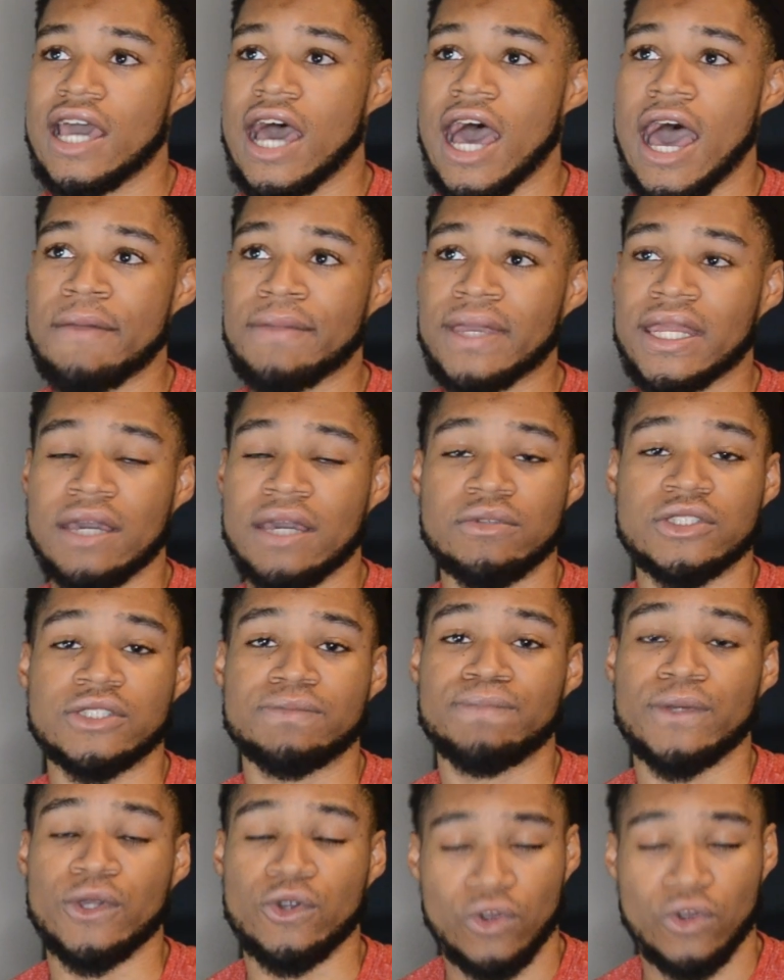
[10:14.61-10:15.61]
It was
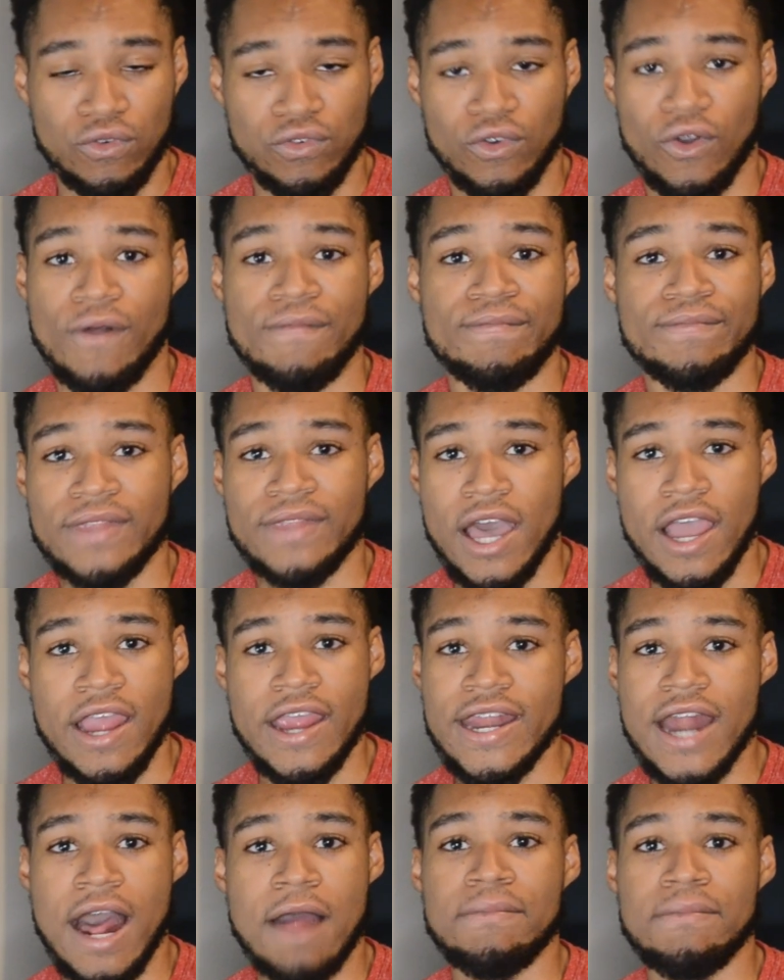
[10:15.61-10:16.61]
beautiful. All
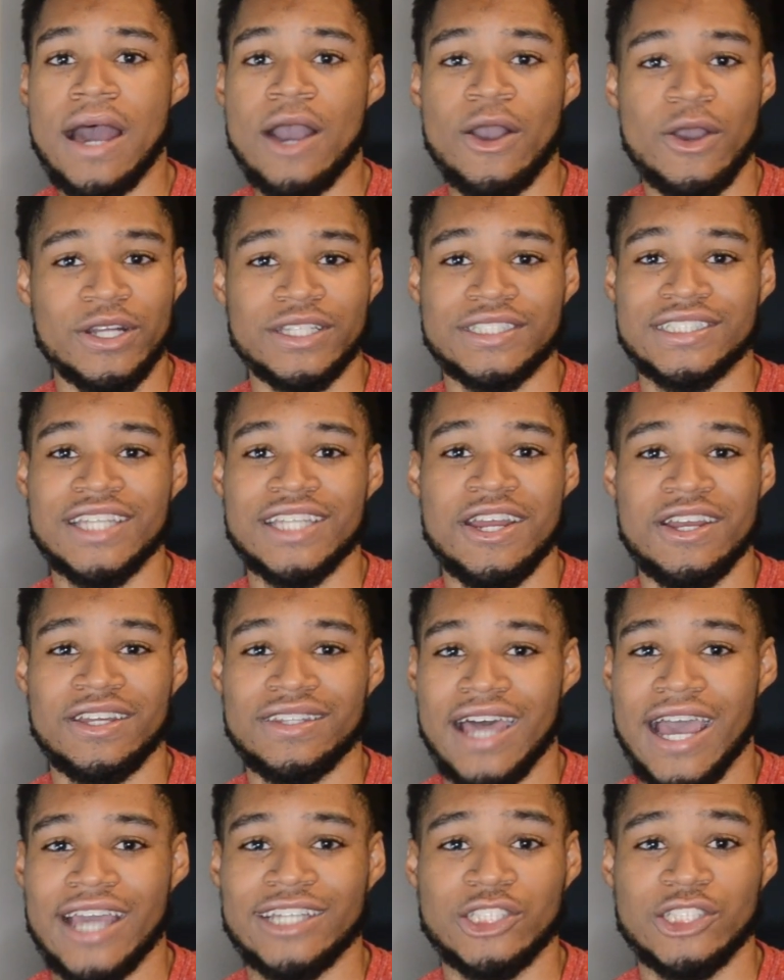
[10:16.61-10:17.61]
right, I'm not going to sit here and
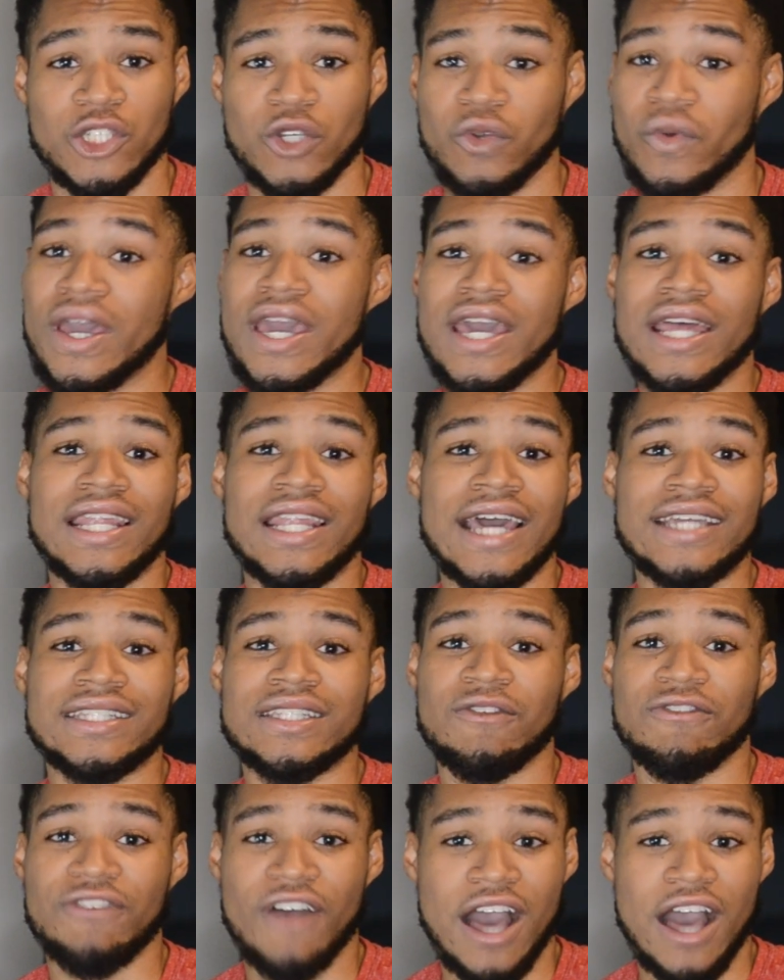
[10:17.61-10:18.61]
lie to you. Like
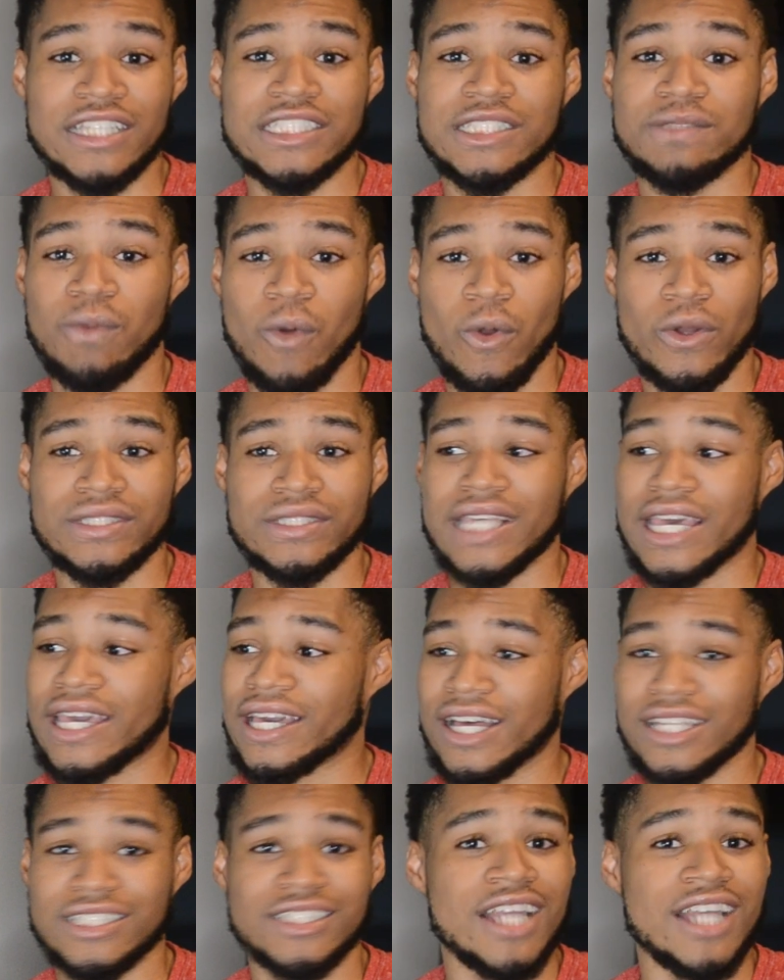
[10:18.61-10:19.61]
the Fox Sports, like
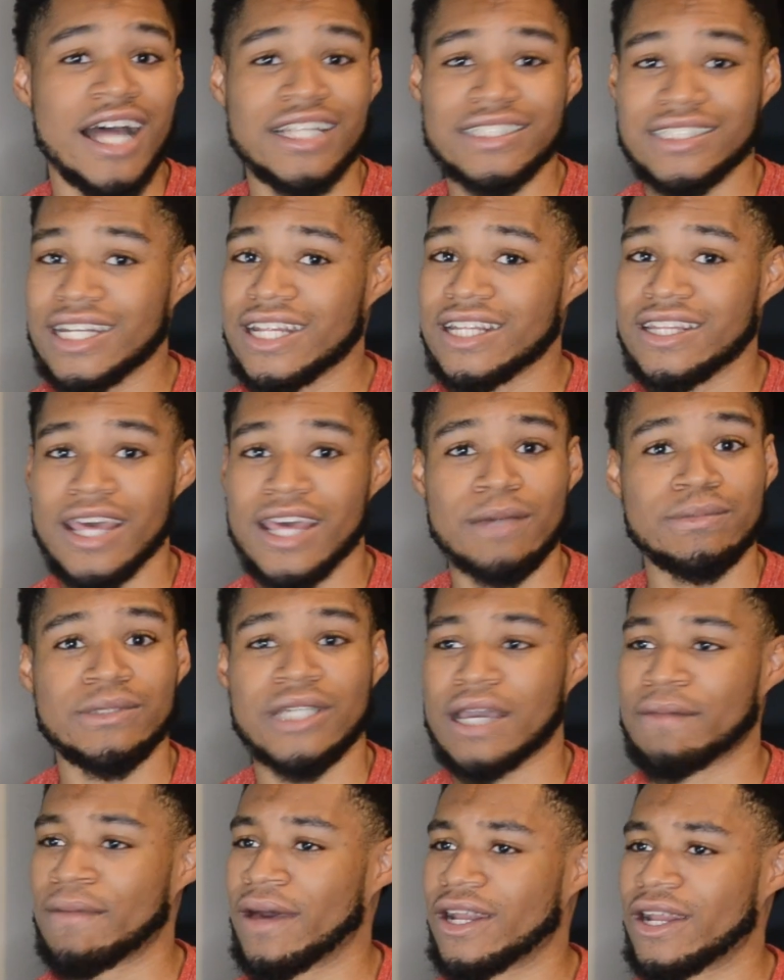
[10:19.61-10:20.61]
Gus Johnson and them
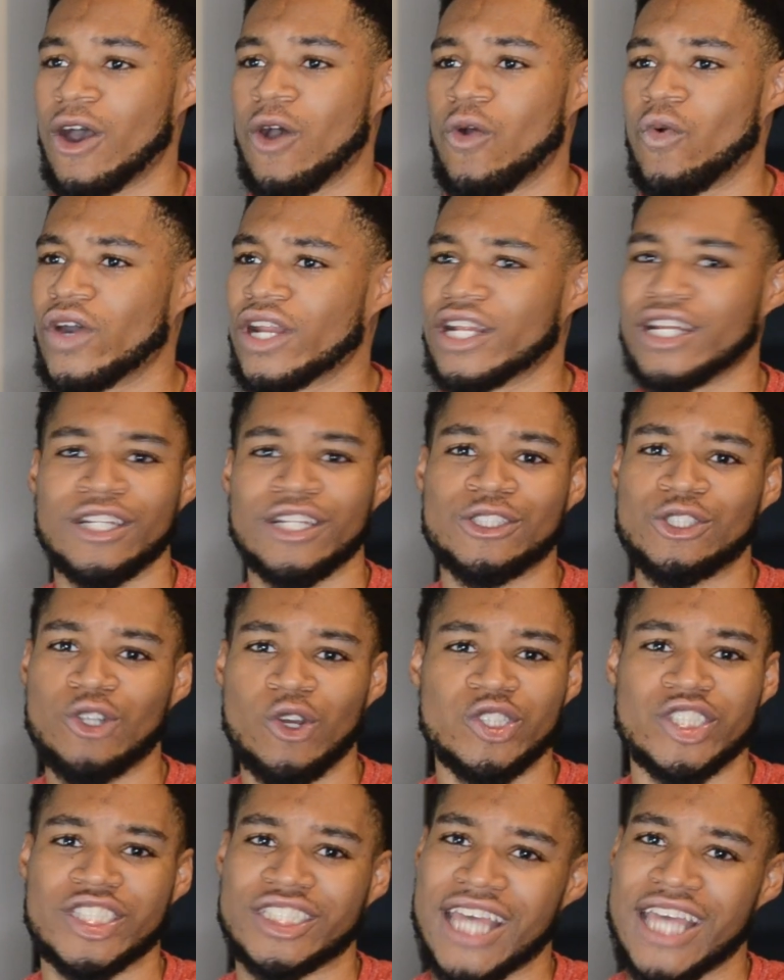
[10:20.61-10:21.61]
talking about, oh, what an
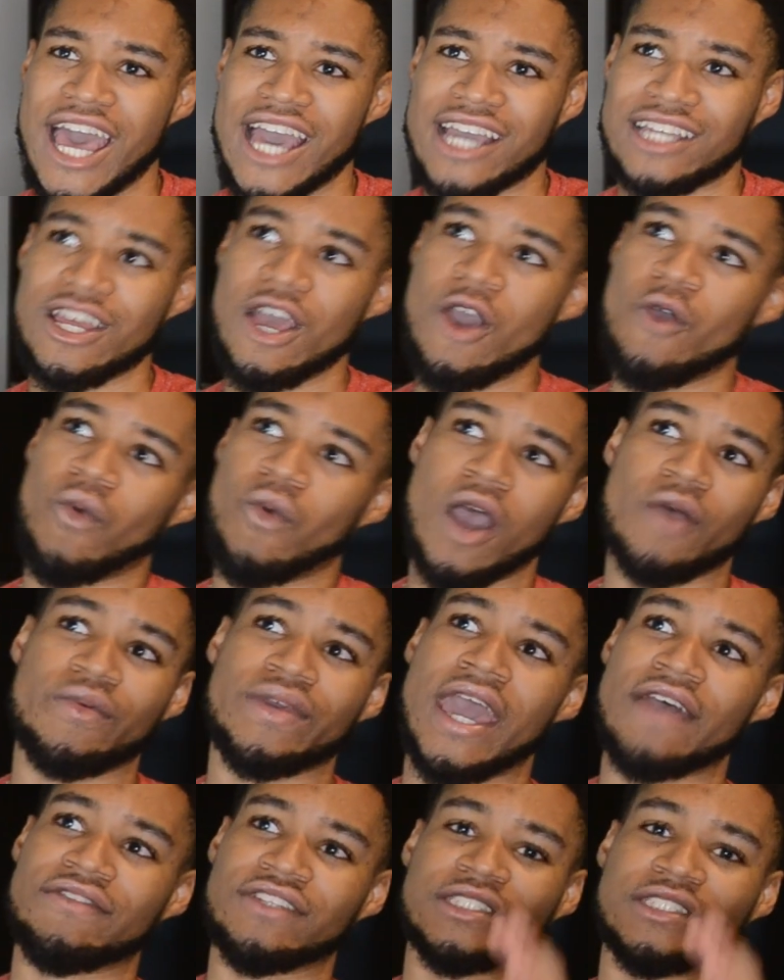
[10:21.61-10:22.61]
atrocious act. Why we
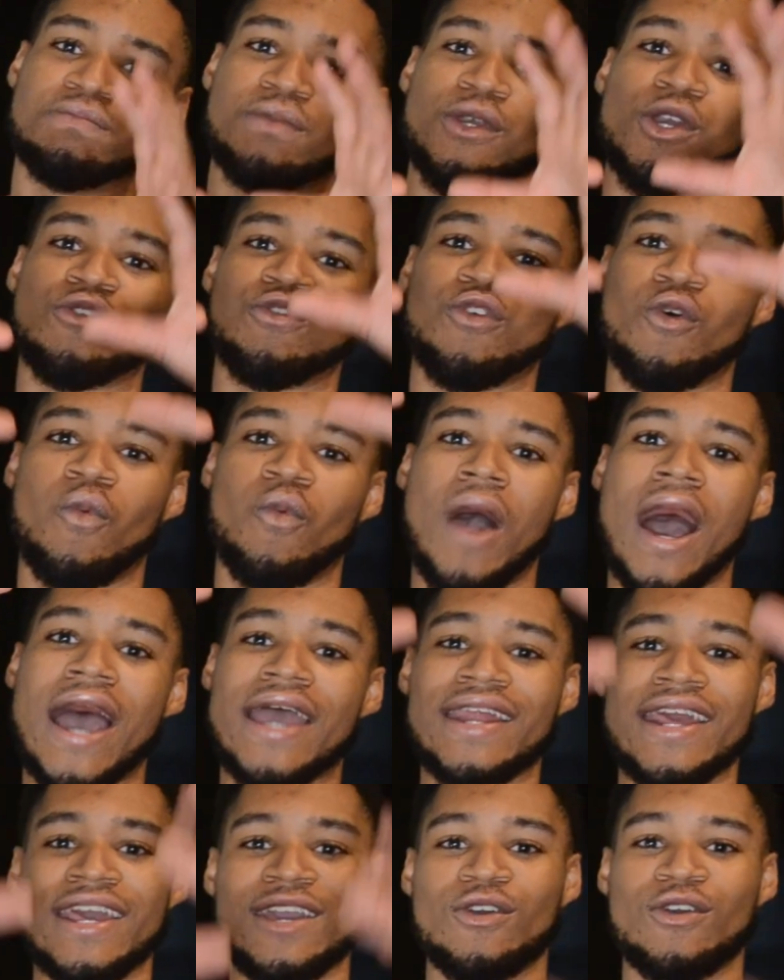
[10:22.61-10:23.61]
have this beautiful
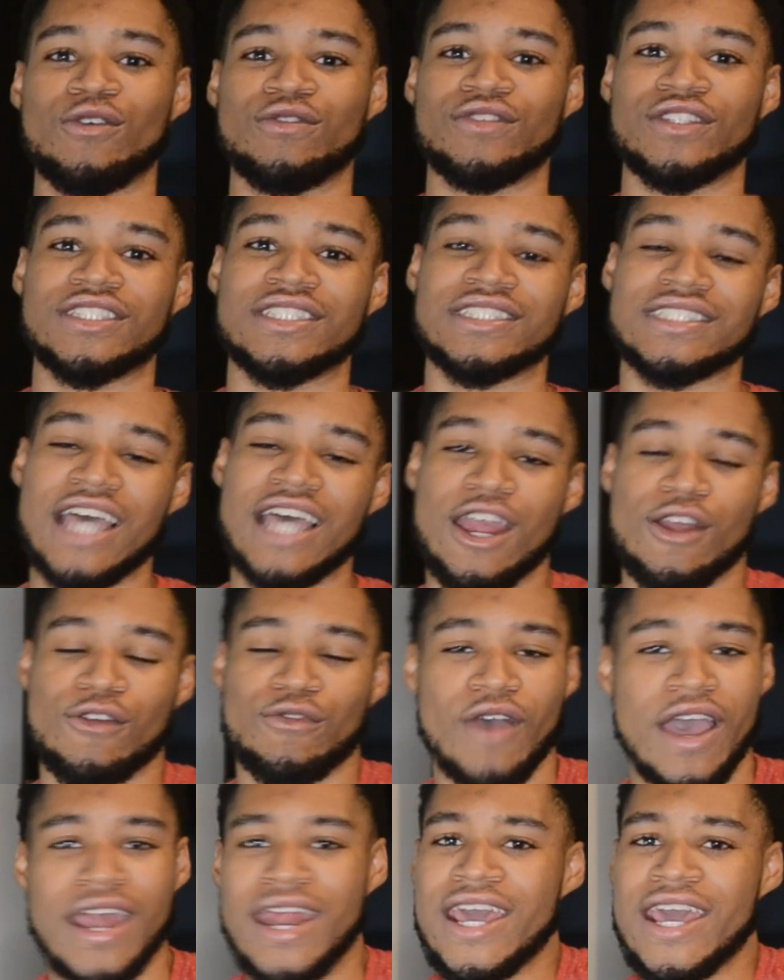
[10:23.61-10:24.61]
wide angle of this entire
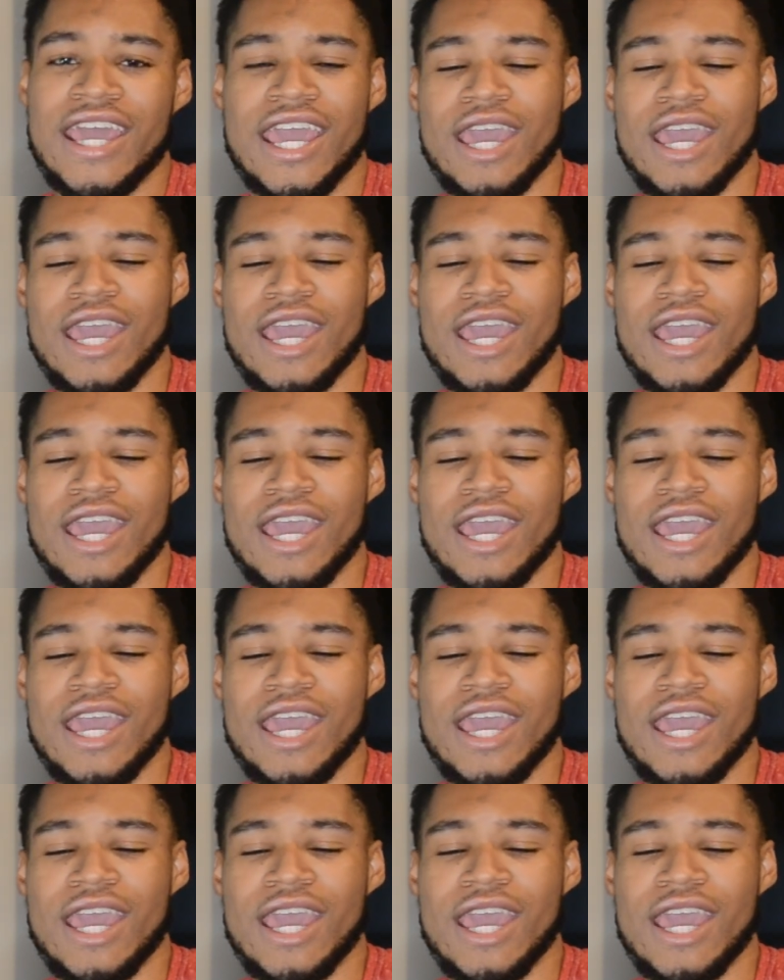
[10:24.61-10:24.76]
fight.